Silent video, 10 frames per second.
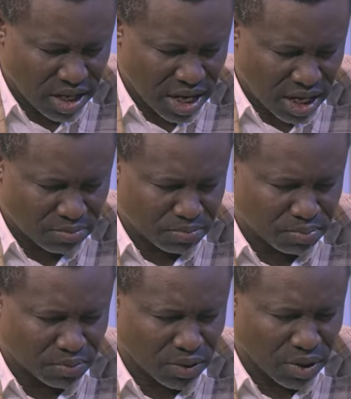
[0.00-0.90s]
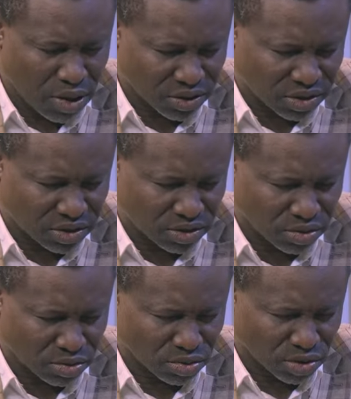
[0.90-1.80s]
Help us
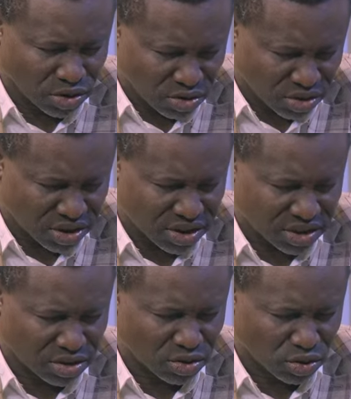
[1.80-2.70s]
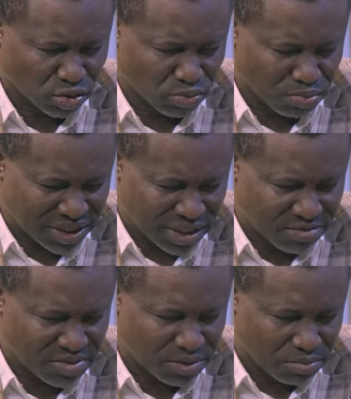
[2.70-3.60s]
to use it to
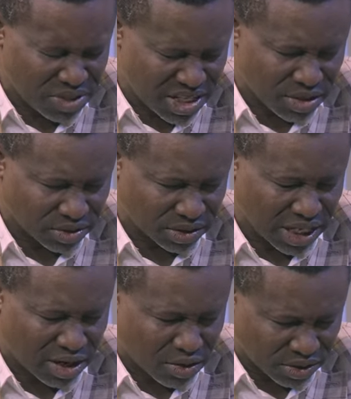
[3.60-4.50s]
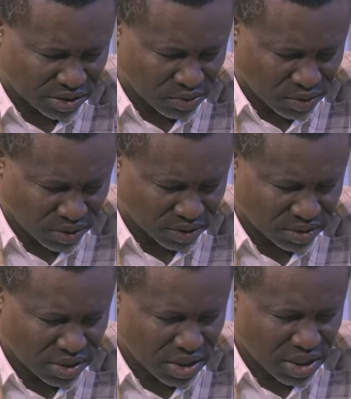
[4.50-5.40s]
benefit millions across the world
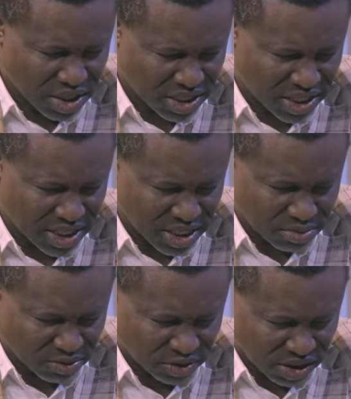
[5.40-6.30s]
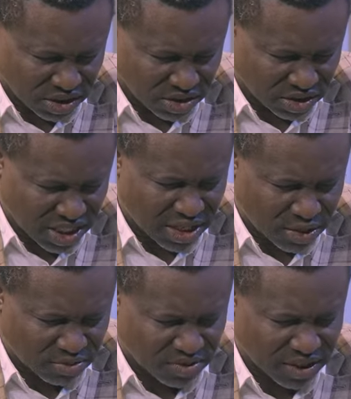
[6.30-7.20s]
in the name of Jesus. Thank
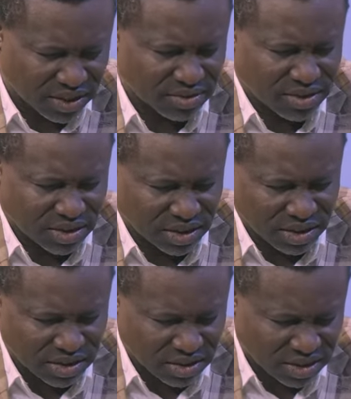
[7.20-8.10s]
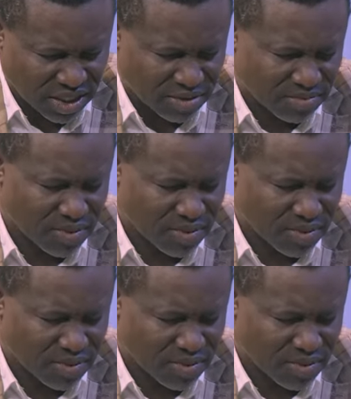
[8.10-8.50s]
Amen. you, Father, in thank Jesus' you. name.